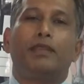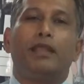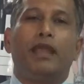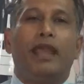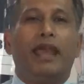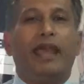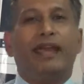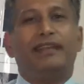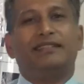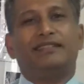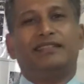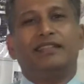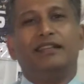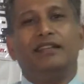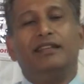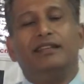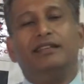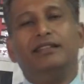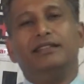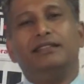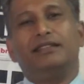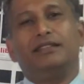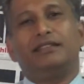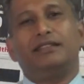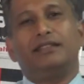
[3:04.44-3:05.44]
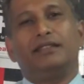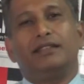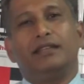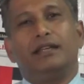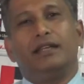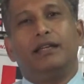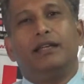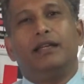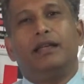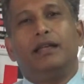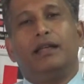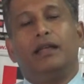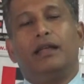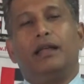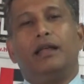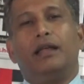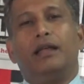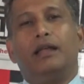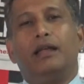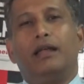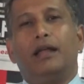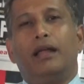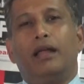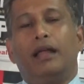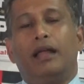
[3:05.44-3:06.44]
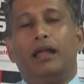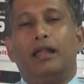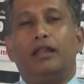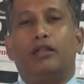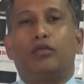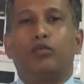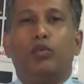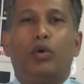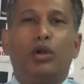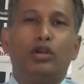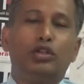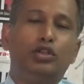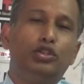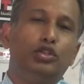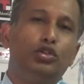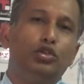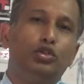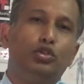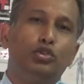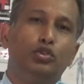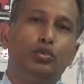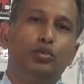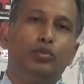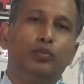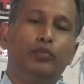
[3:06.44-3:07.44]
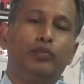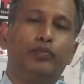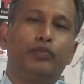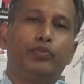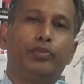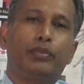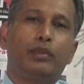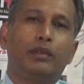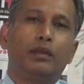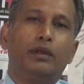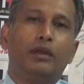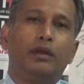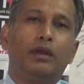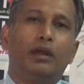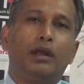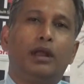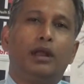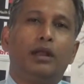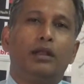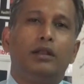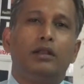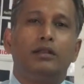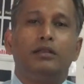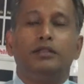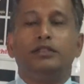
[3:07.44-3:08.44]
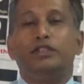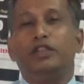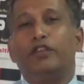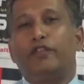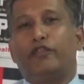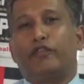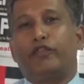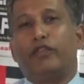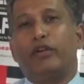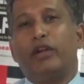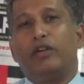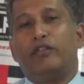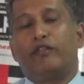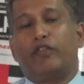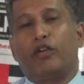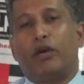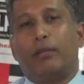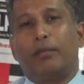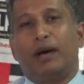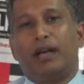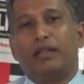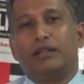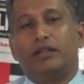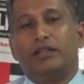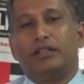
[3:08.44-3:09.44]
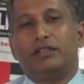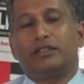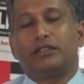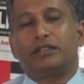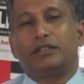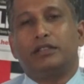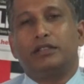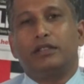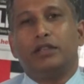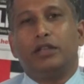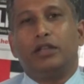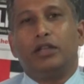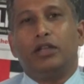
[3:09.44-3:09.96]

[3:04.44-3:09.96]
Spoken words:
Excellence is what you do different from others.